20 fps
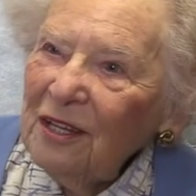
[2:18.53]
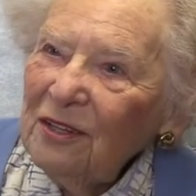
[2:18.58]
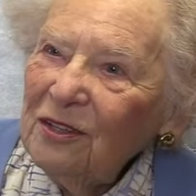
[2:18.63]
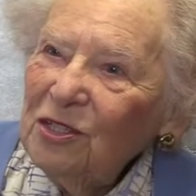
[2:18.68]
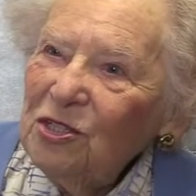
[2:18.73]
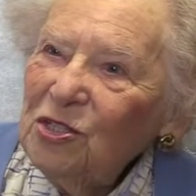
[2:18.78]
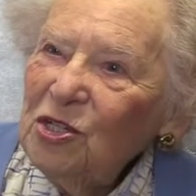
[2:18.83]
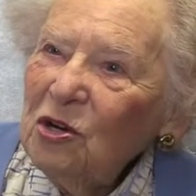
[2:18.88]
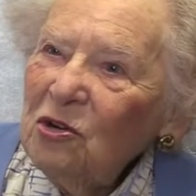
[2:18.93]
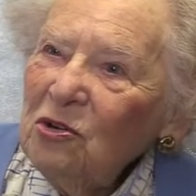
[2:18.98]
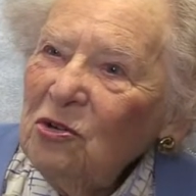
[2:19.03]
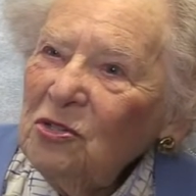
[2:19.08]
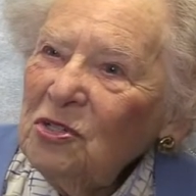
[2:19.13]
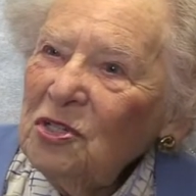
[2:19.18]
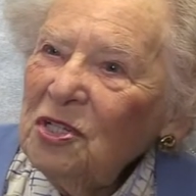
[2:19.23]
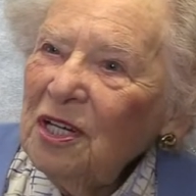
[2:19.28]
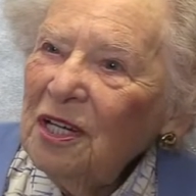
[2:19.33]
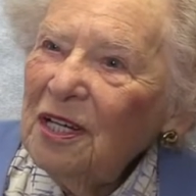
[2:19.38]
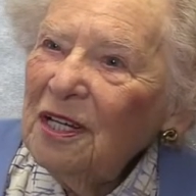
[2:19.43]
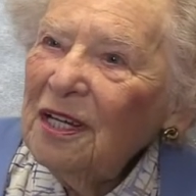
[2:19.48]
the
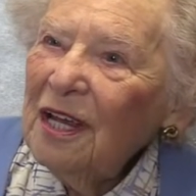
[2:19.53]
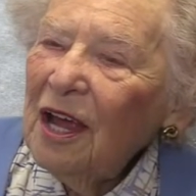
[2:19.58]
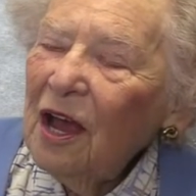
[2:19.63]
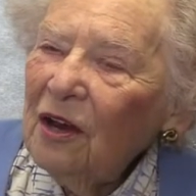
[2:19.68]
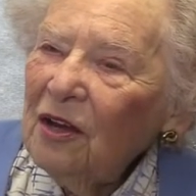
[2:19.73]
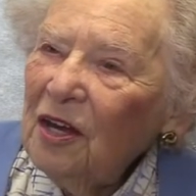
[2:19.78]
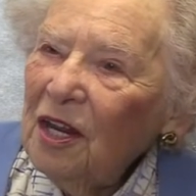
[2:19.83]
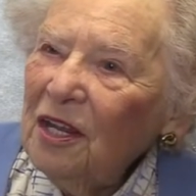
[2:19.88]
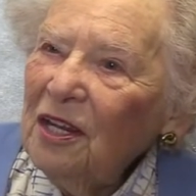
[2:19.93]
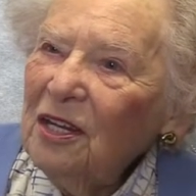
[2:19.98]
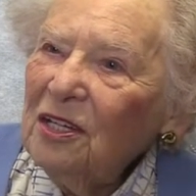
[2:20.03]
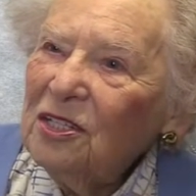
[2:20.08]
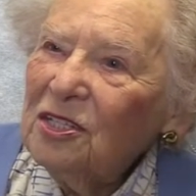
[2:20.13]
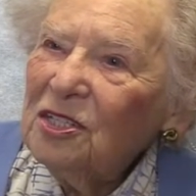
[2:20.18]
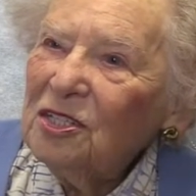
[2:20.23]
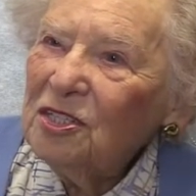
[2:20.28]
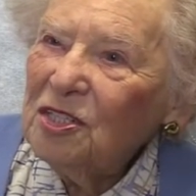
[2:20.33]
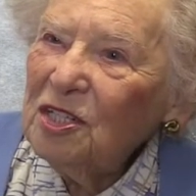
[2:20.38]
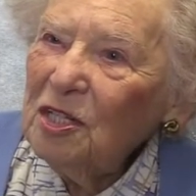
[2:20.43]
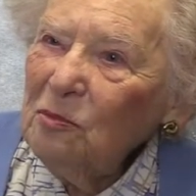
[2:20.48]
Donald Currie
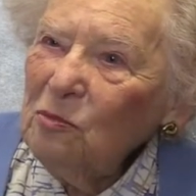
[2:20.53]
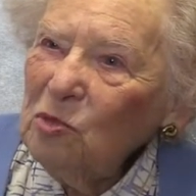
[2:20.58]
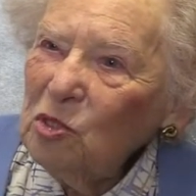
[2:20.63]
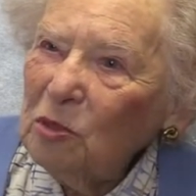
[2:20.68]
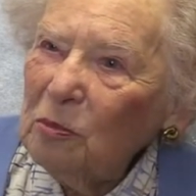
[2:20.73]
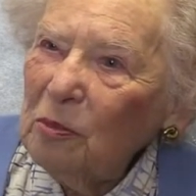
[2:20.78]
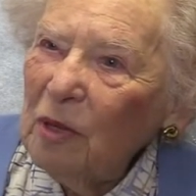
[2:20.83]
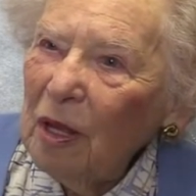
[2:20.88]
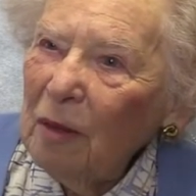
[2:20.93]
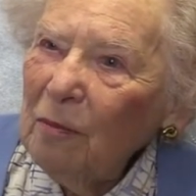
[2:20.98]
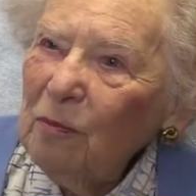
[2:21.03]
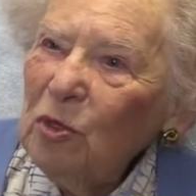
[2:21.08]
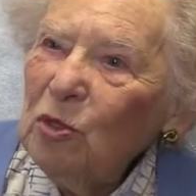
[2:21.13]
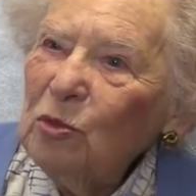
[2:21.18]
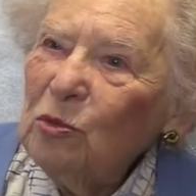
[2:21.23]
Steamship Company,